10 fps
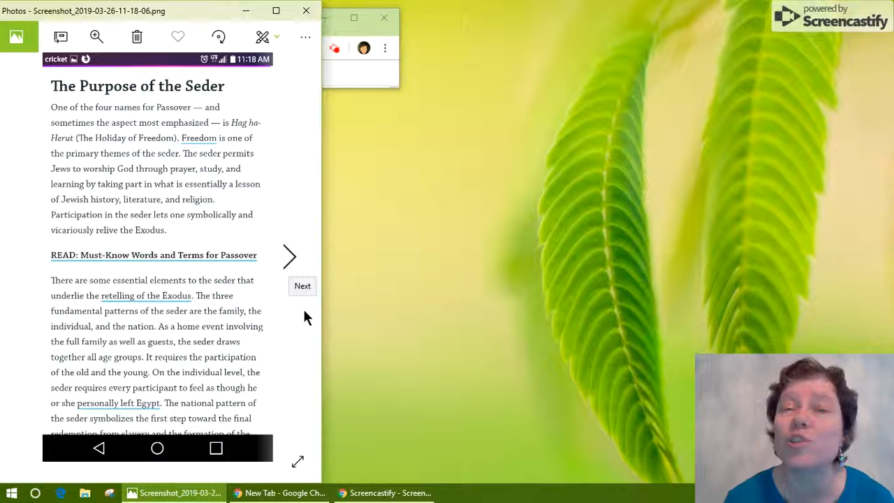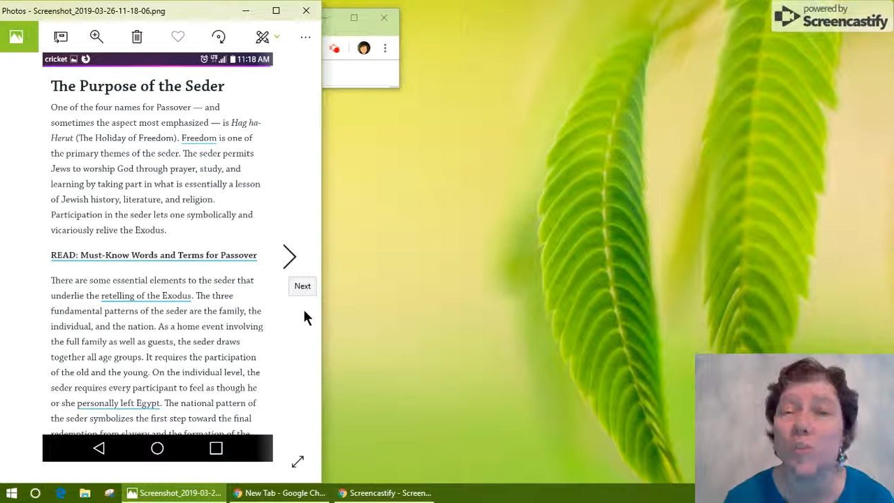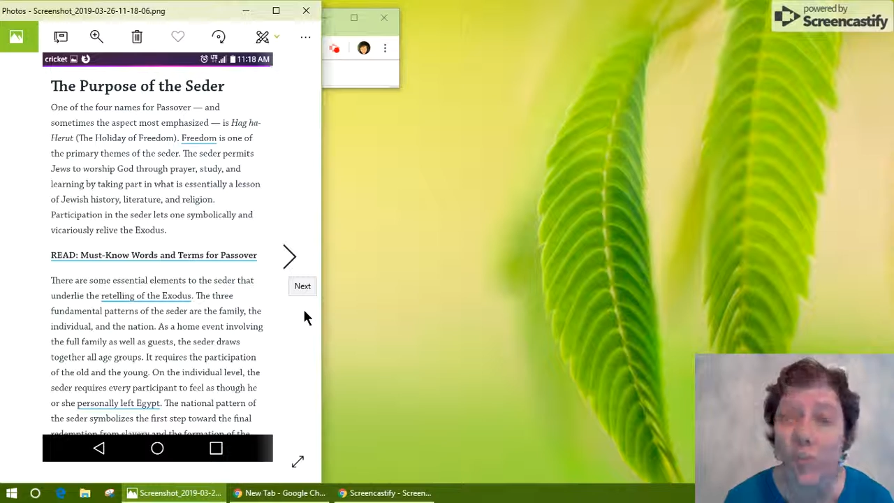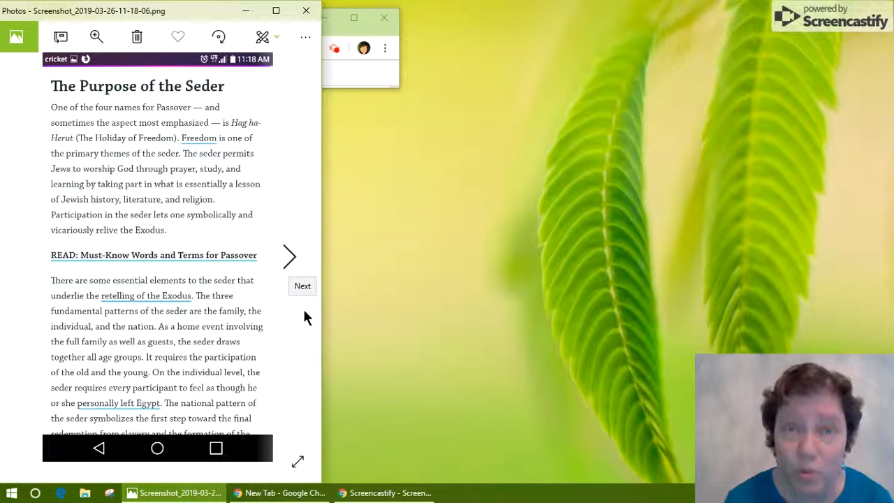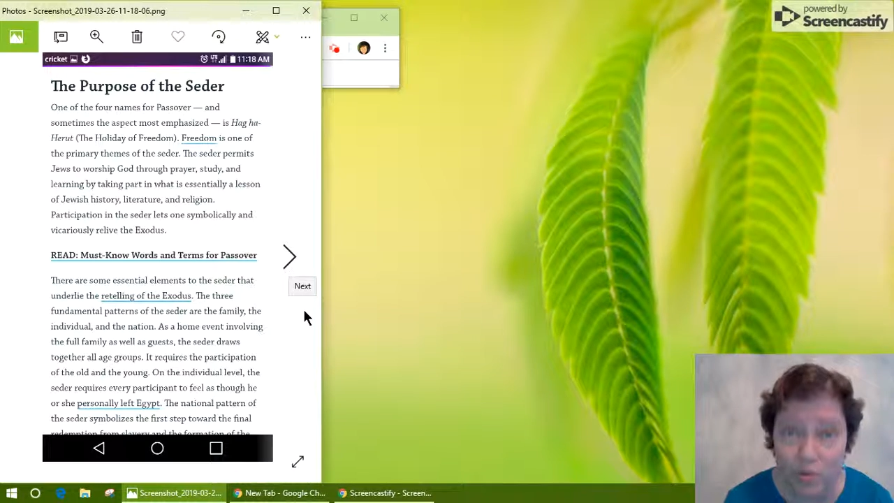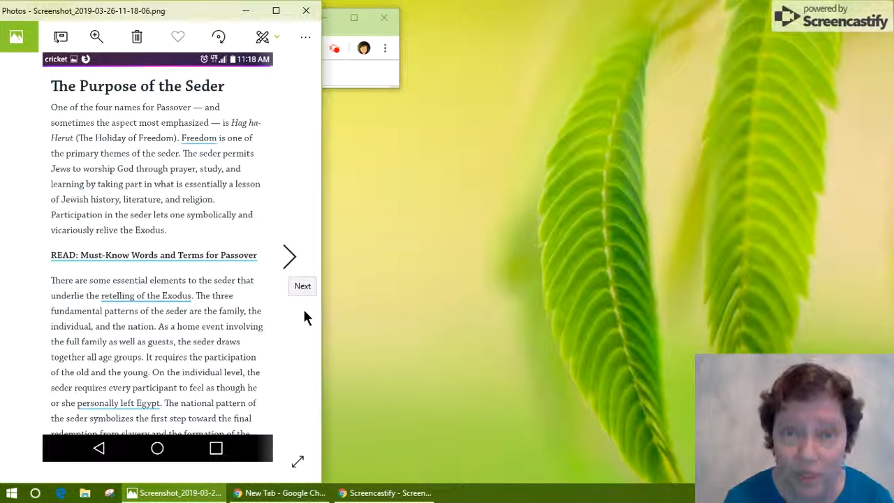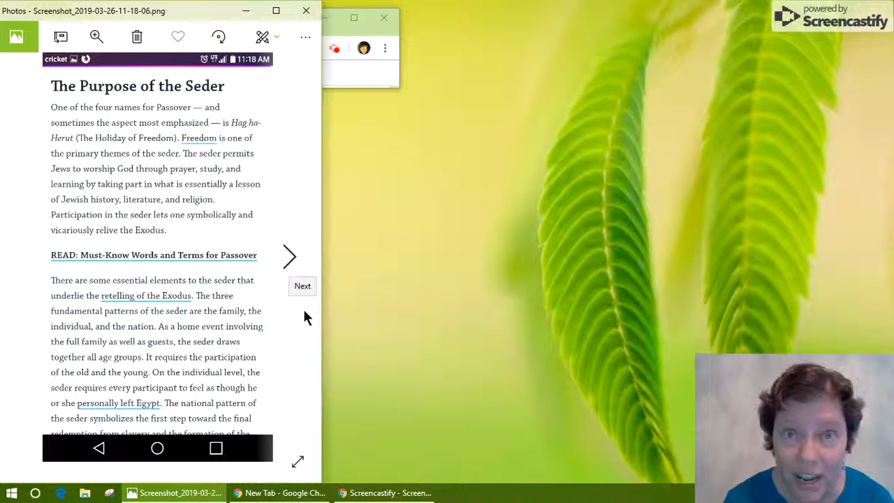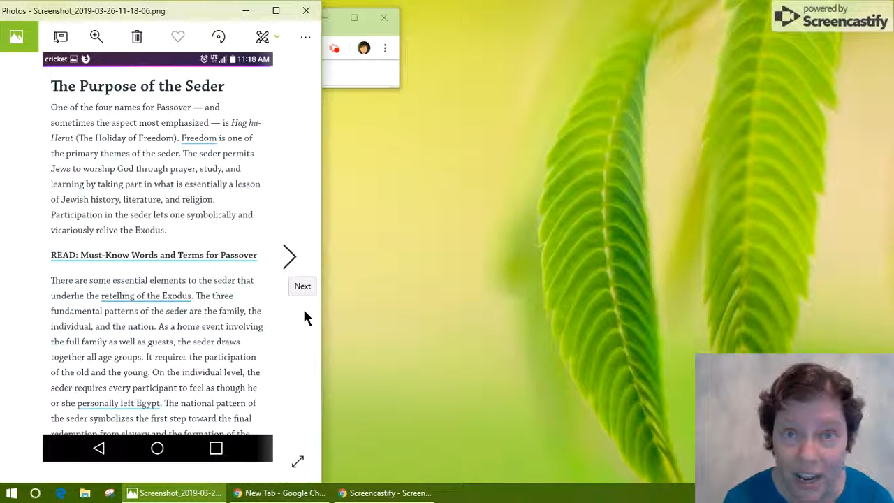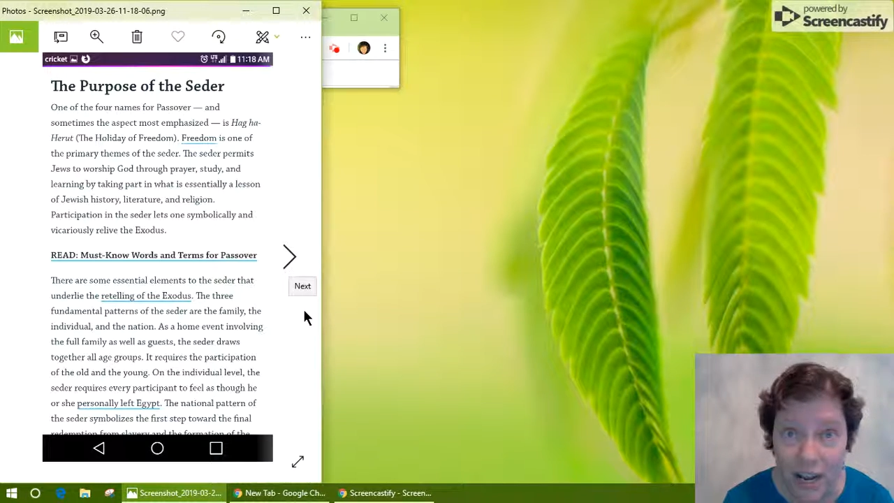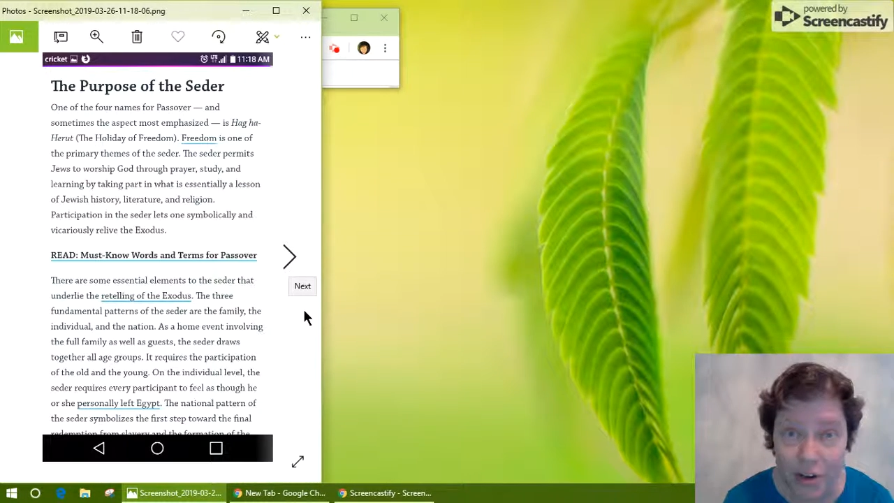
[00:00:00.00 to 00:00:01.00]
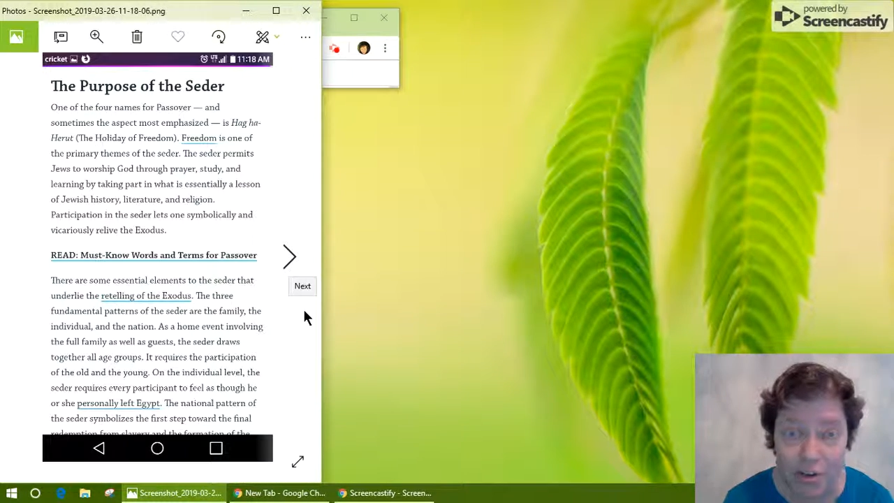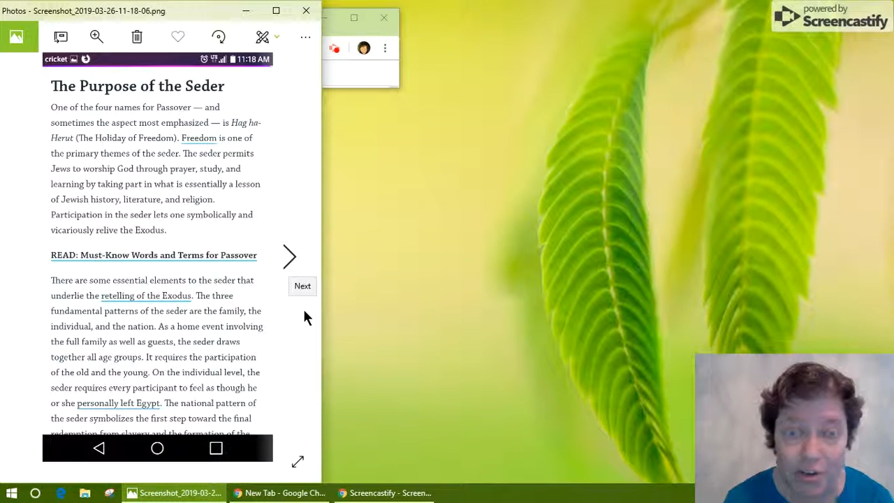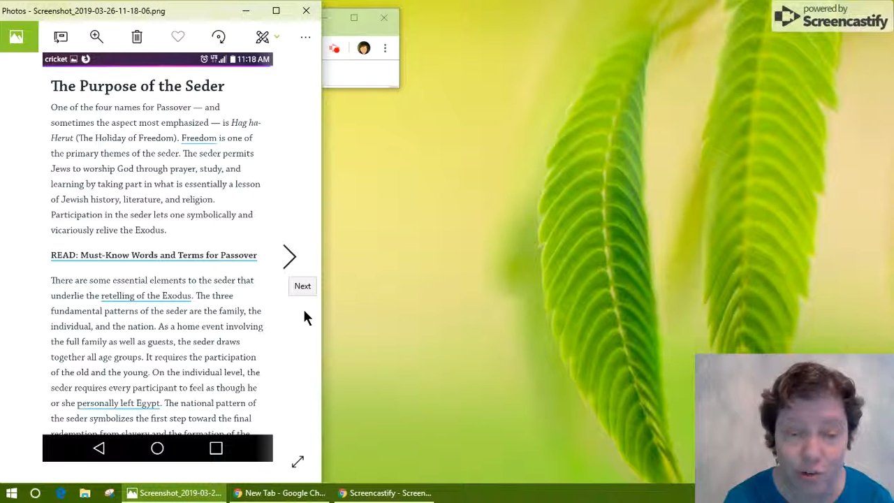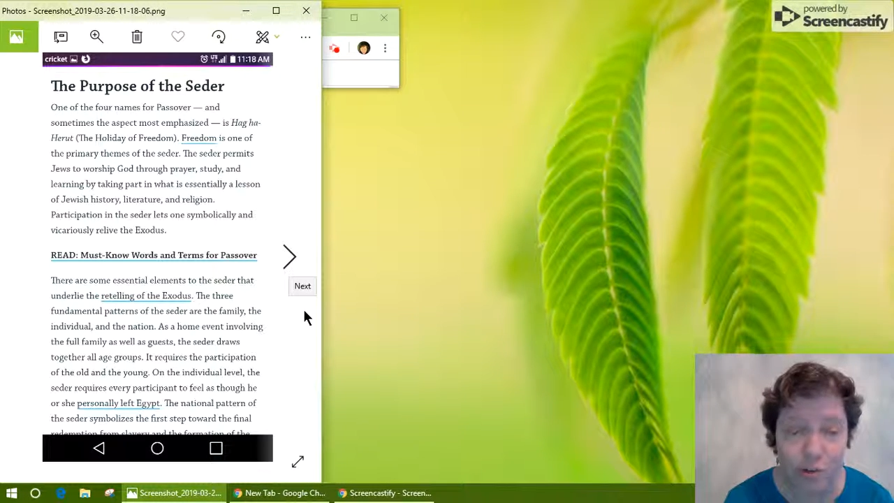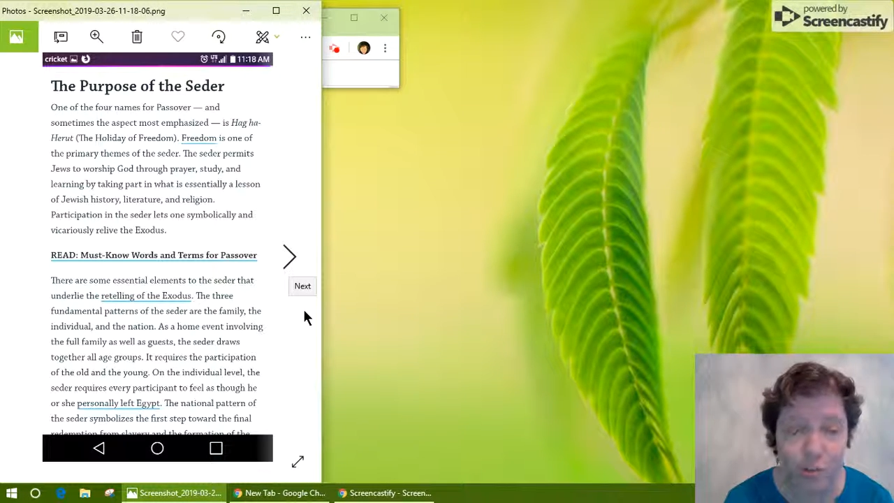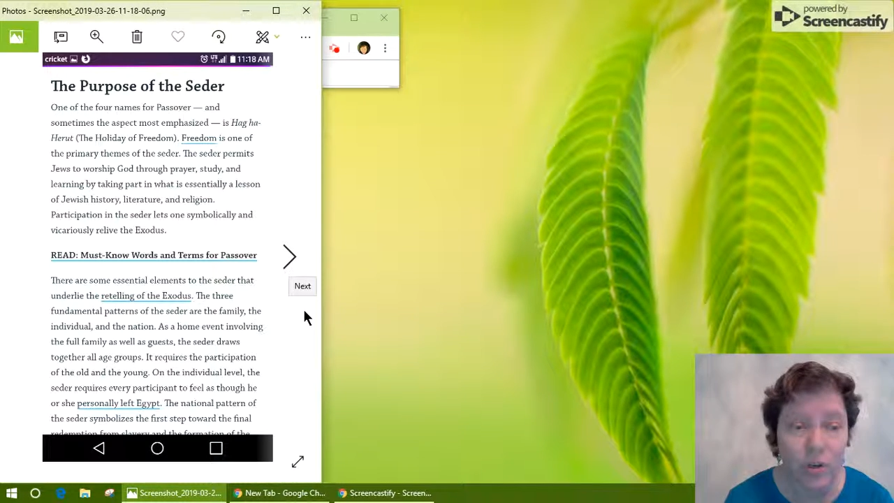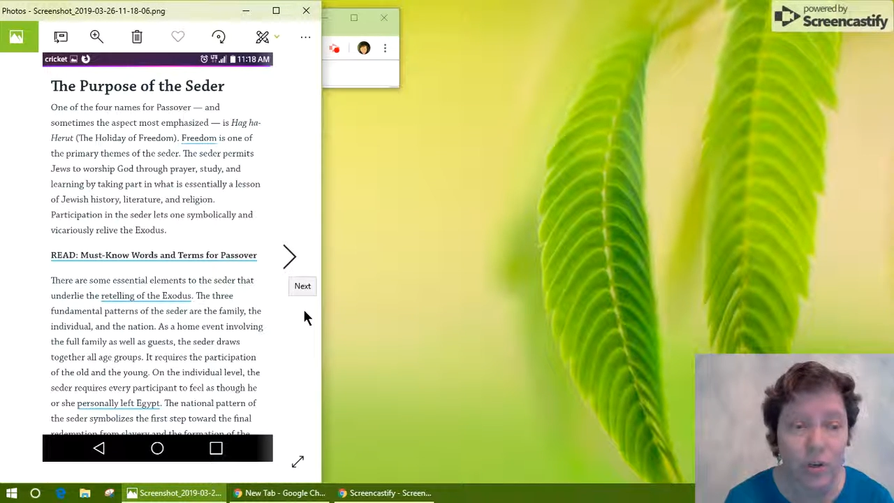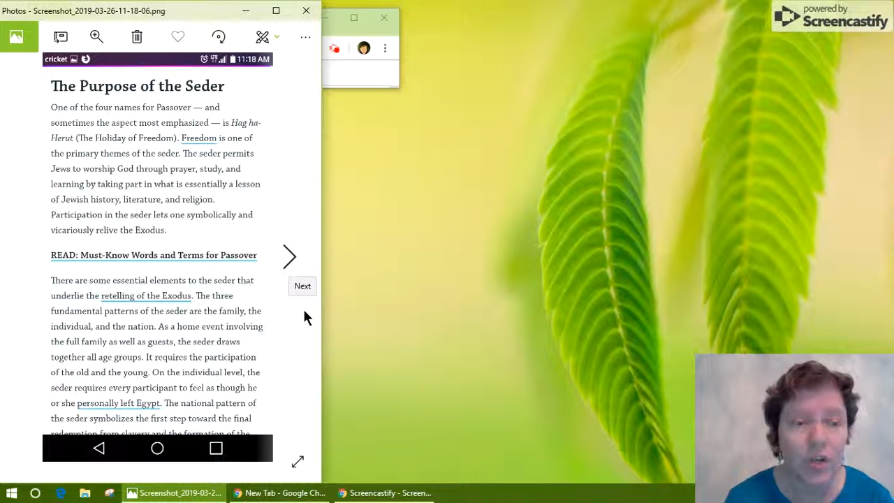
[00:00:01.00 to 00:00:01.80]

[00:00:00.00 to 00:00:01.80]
spoon-fed on YouTube,